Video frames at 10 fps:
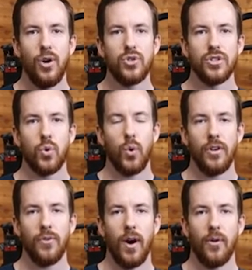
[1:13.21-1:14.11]
which is a
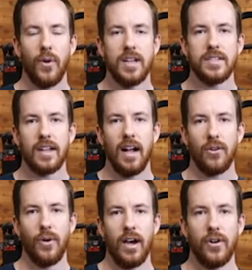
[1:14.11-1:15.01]
24-hour race in
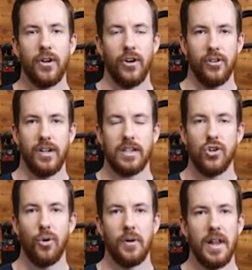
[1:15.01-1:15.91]
Colorado in early
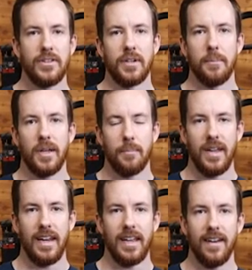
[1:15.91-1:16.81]
October that I was going to be
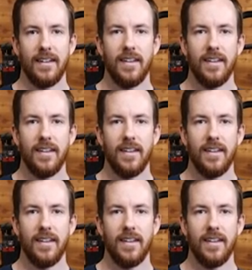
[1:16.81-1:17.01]
competing in.